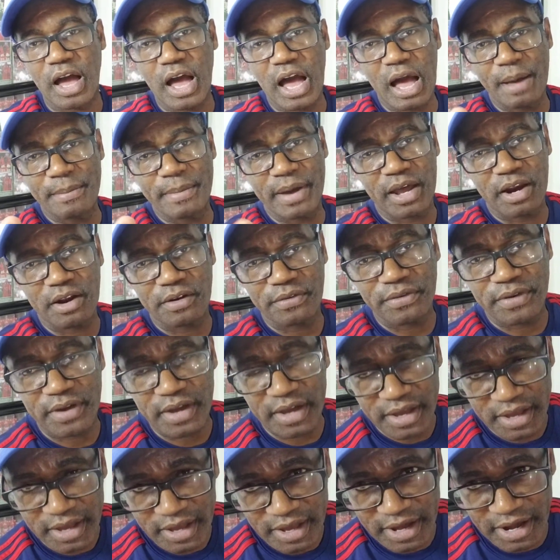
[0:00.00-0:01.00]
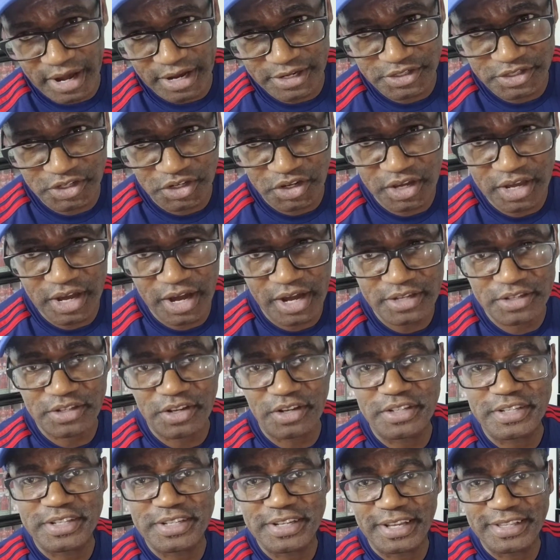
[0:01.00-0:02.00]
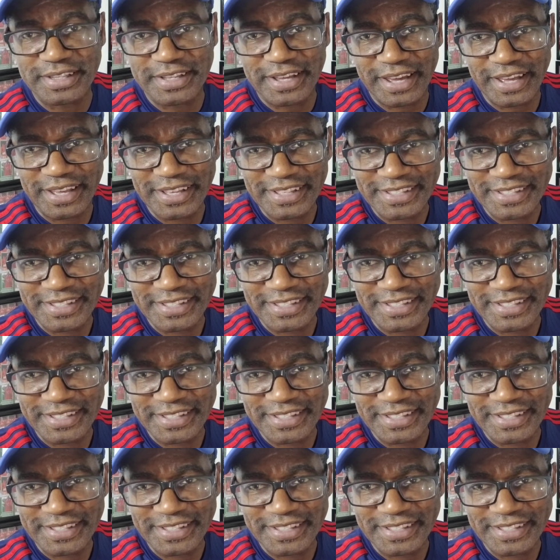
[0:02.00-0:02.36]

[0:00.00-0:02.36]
I'm out of here. I'll see you guys on Sunday.